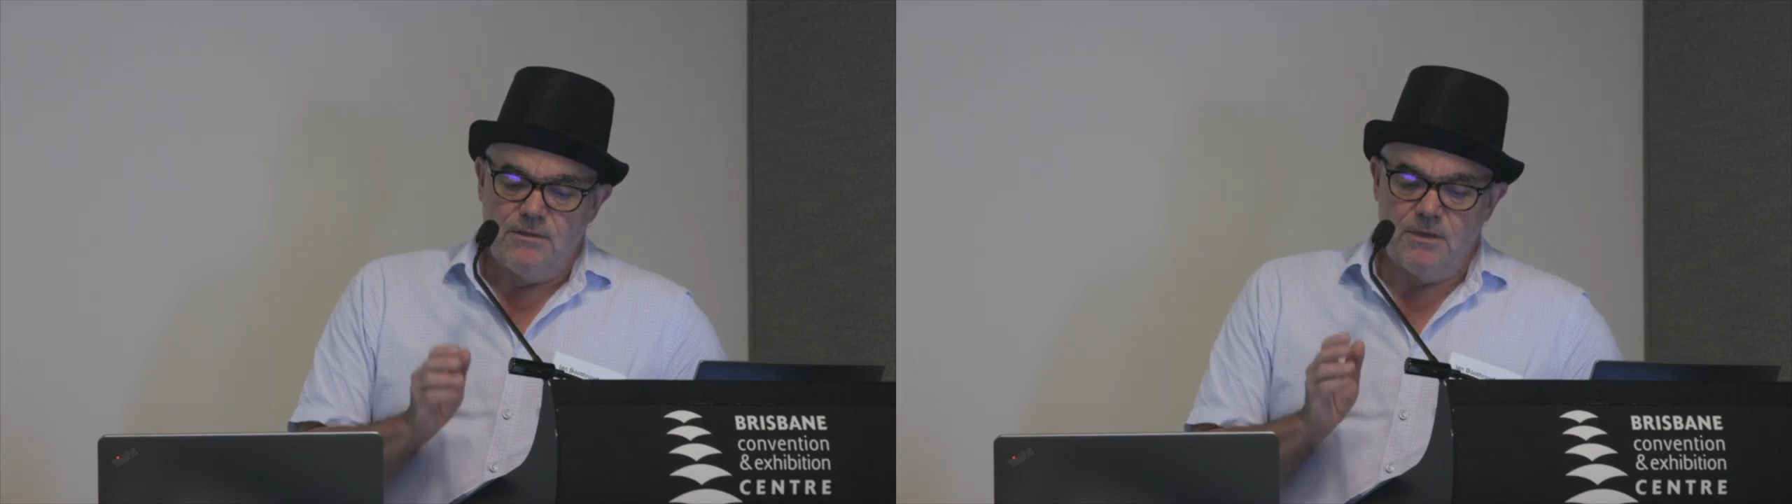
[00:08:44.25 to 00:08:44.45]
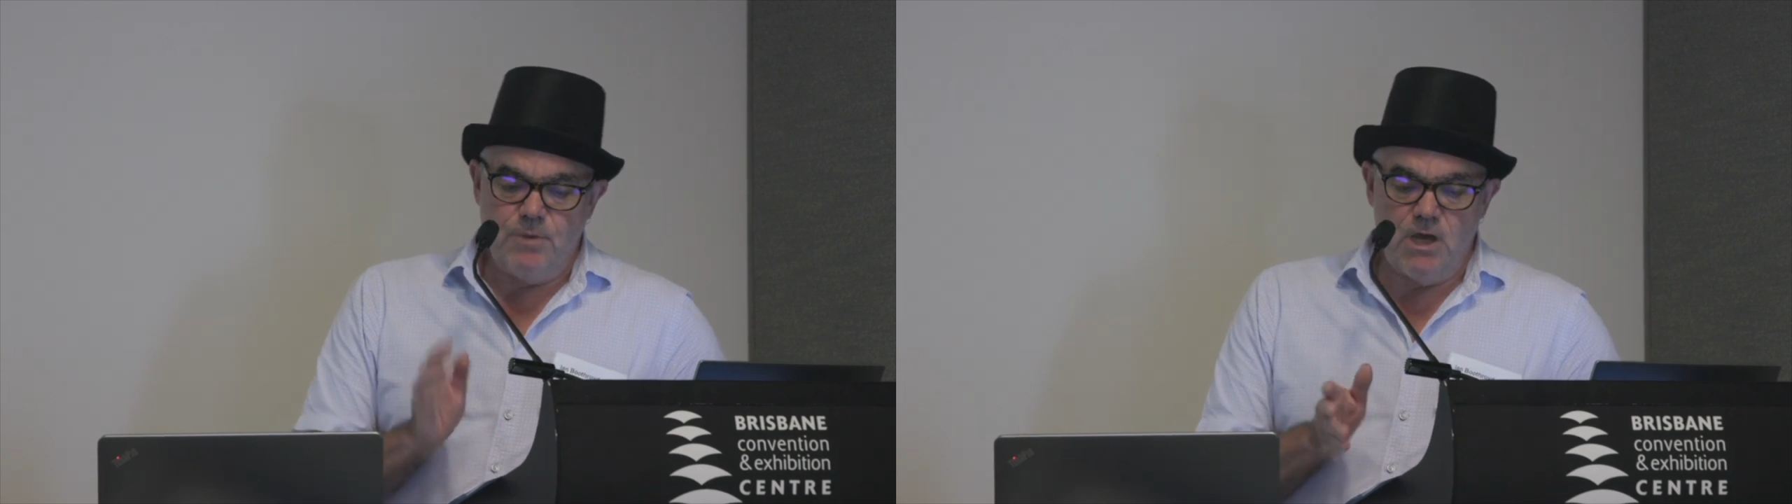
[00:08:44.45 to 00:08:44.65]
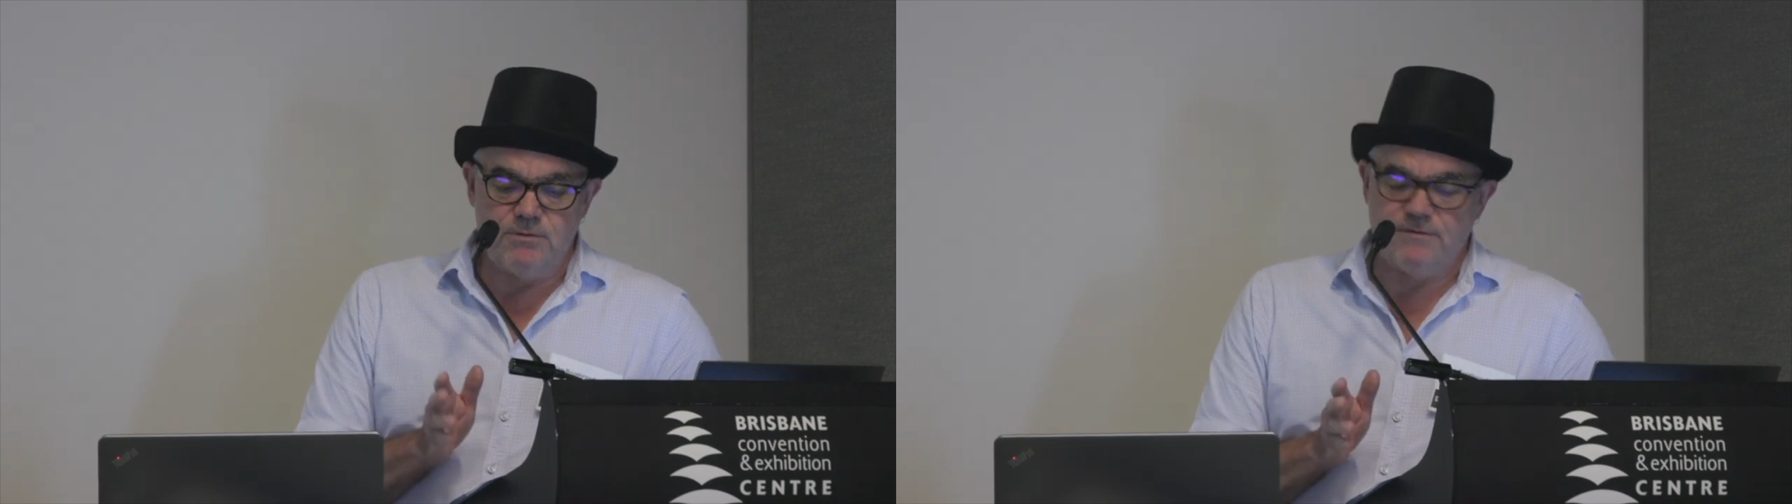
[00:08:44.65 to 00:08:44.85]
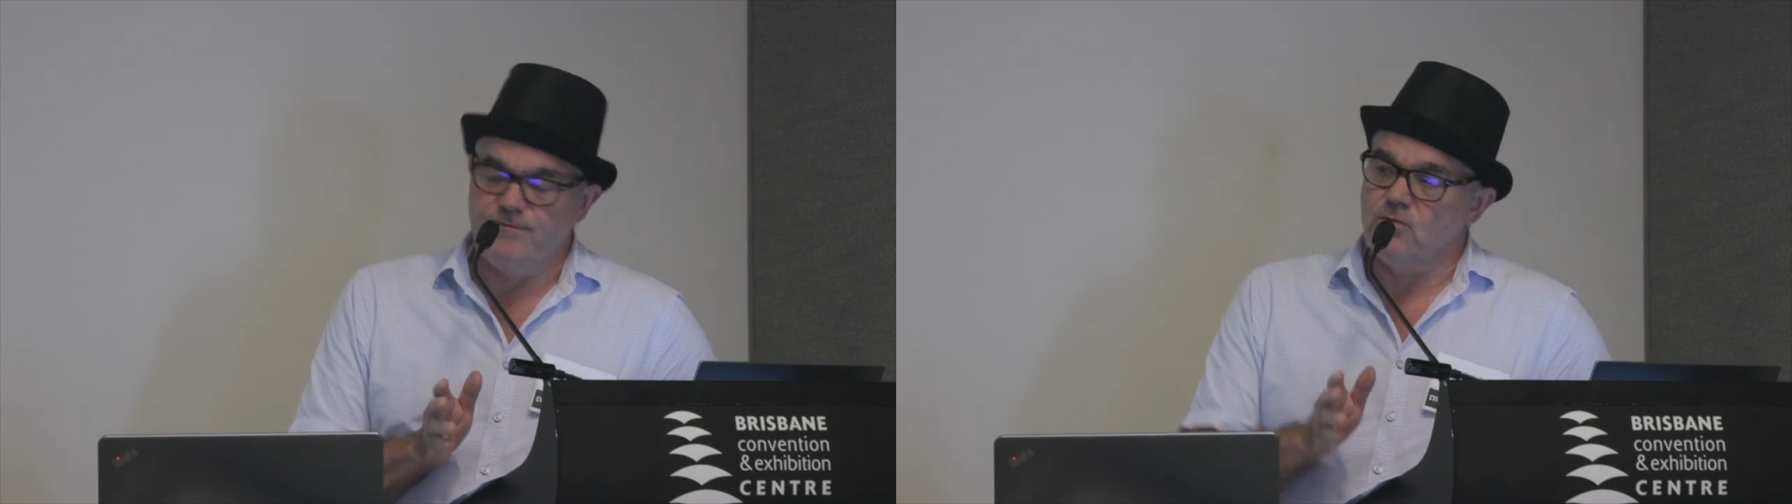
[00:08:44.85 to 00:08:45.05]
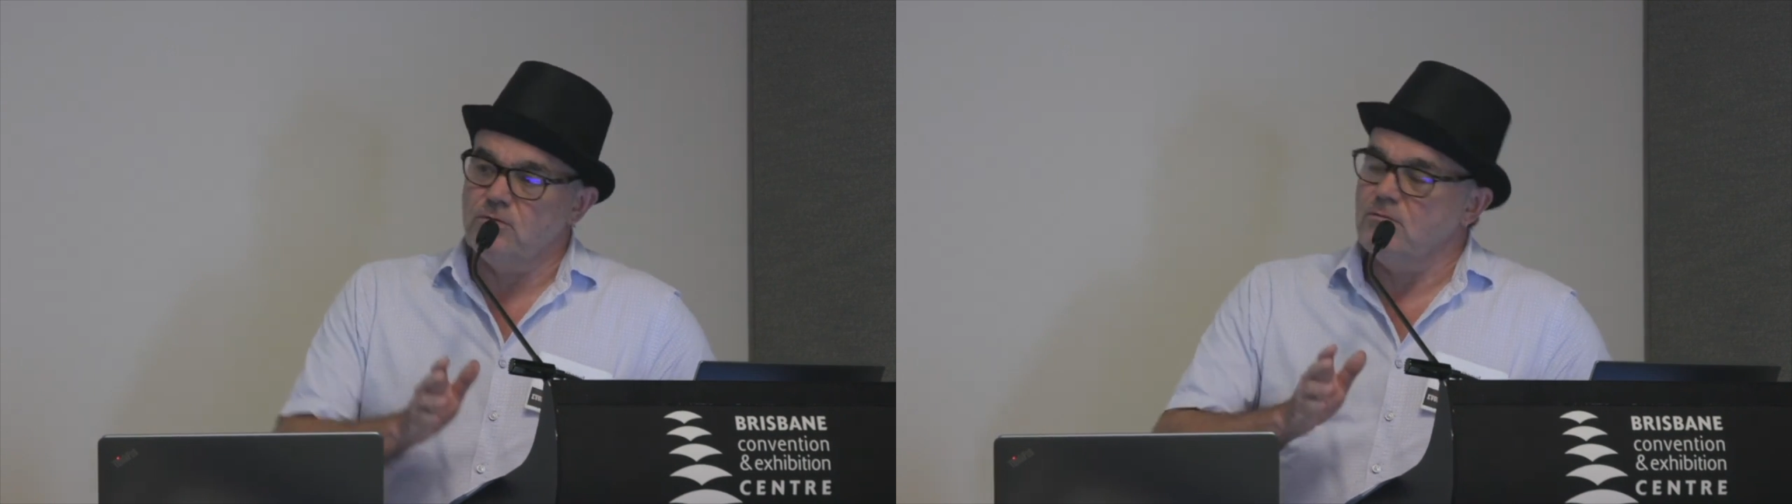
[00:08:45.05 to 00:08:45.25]
The
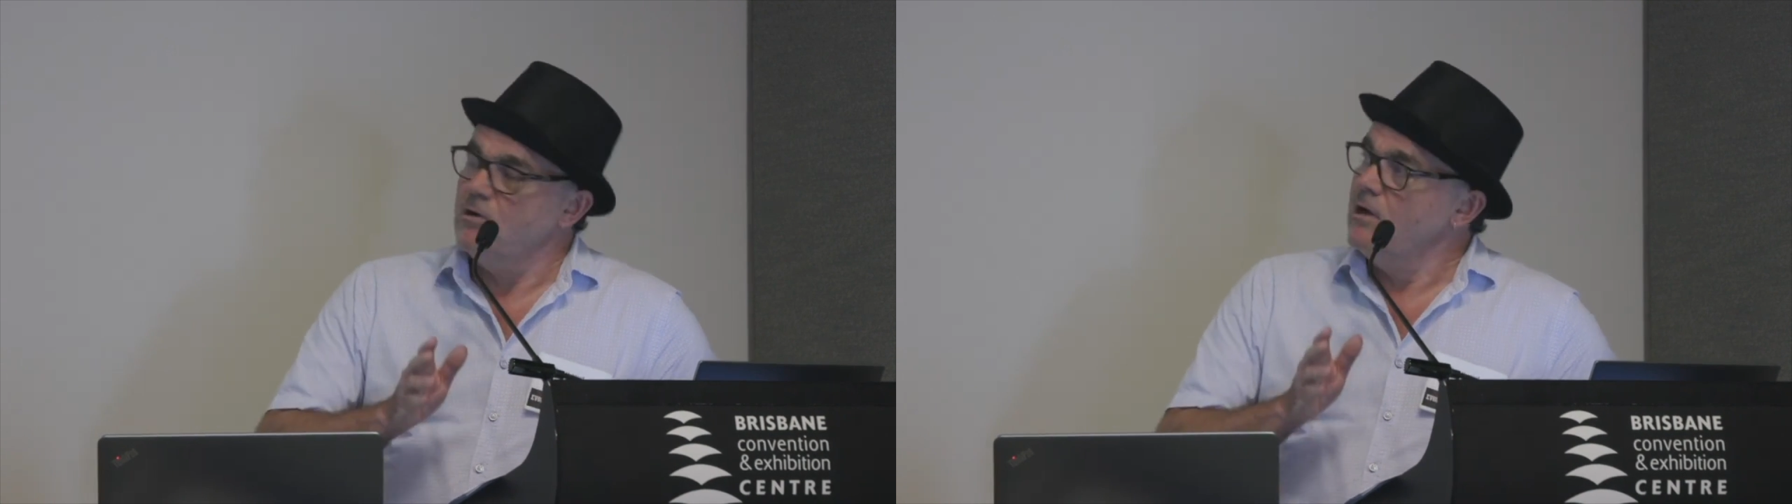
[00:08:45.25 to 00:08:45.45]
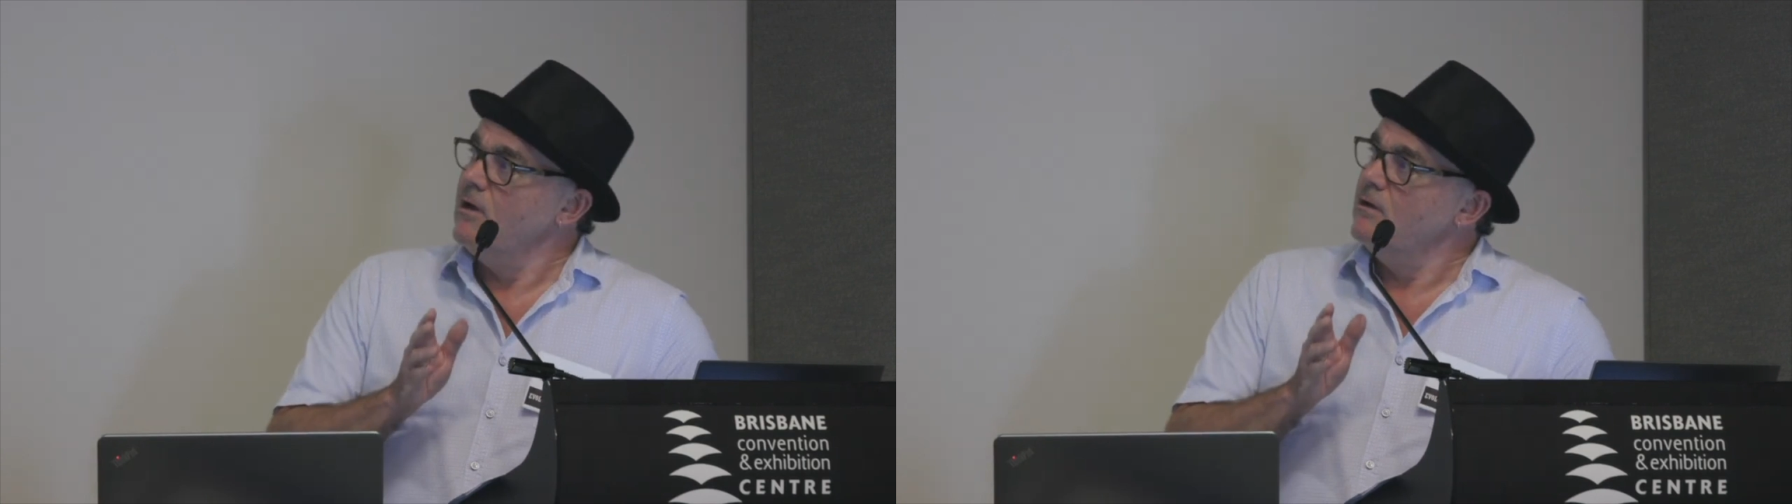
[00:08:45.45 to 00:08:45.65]
purposeful